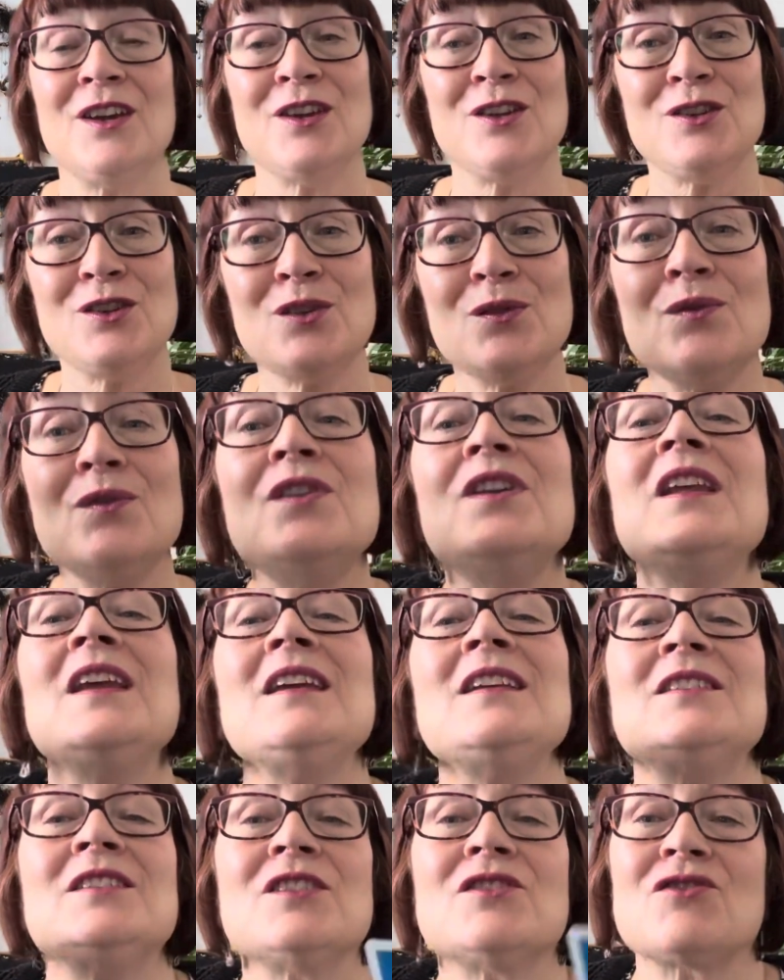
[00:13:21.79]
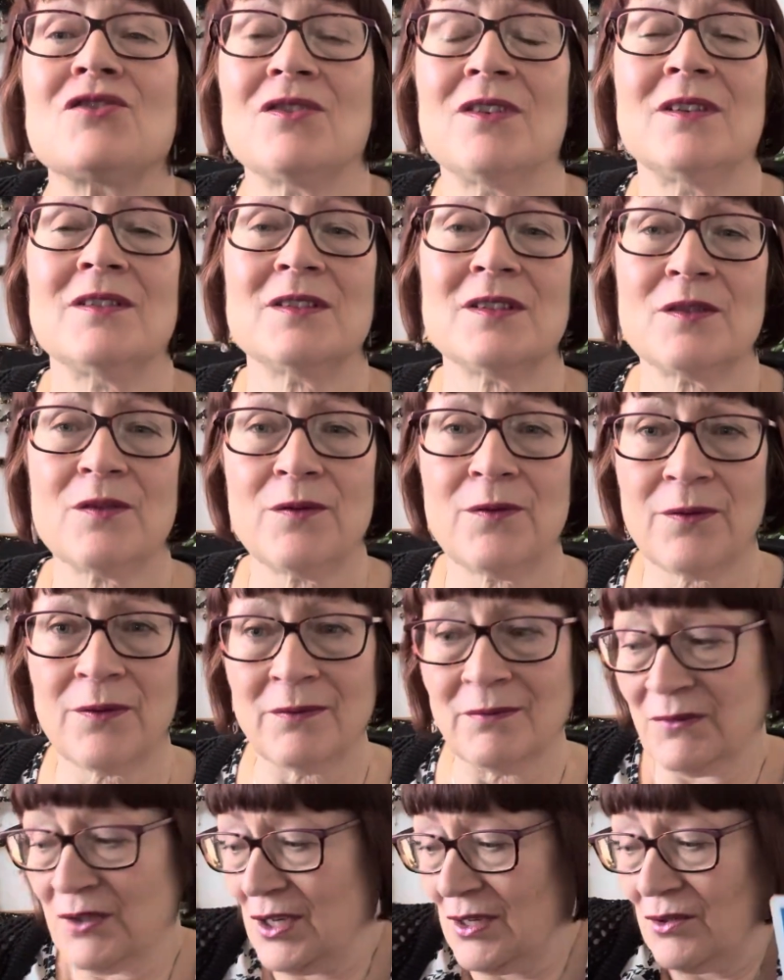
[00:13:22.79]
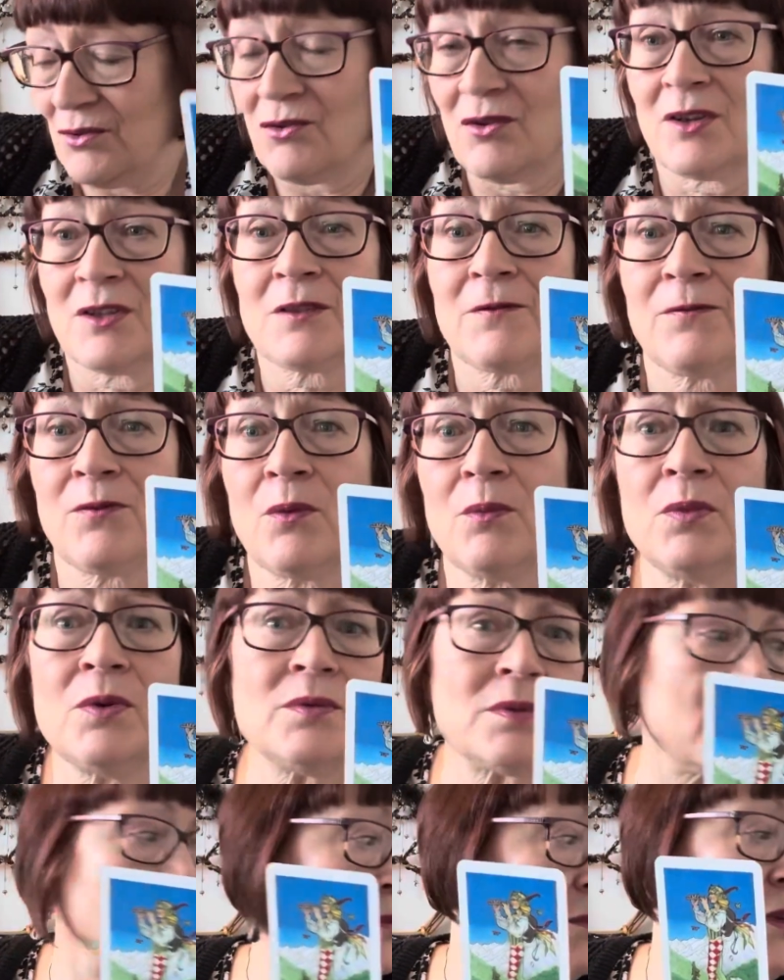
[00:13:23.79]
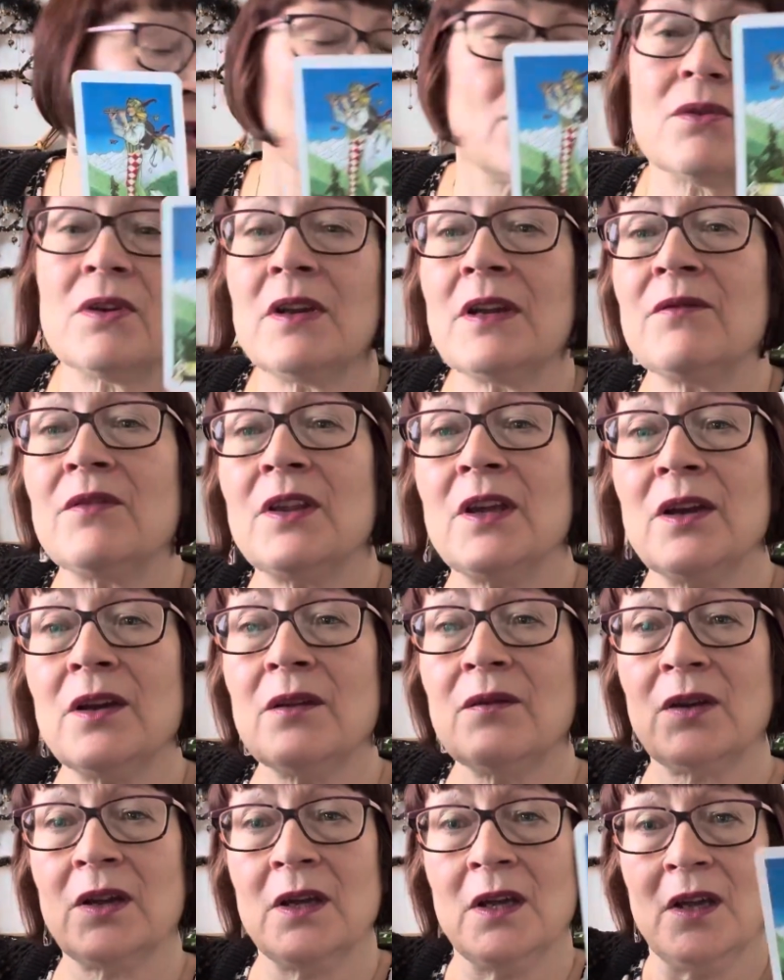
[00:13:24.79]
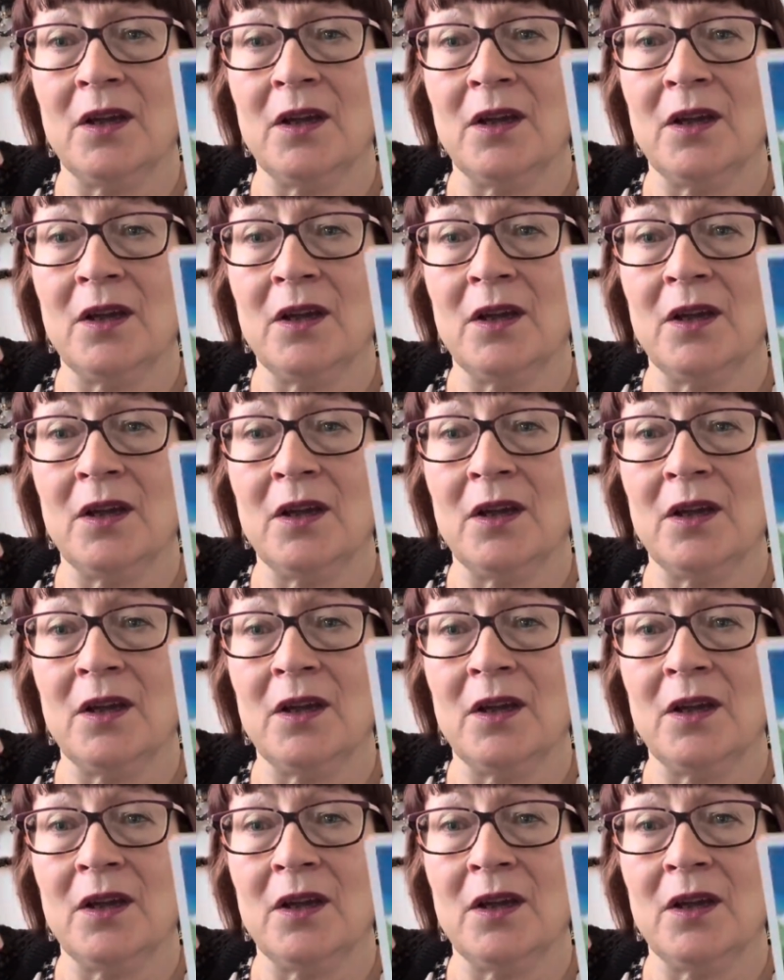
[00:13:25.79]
you need to transform. Whoops, that's me knocking everything over.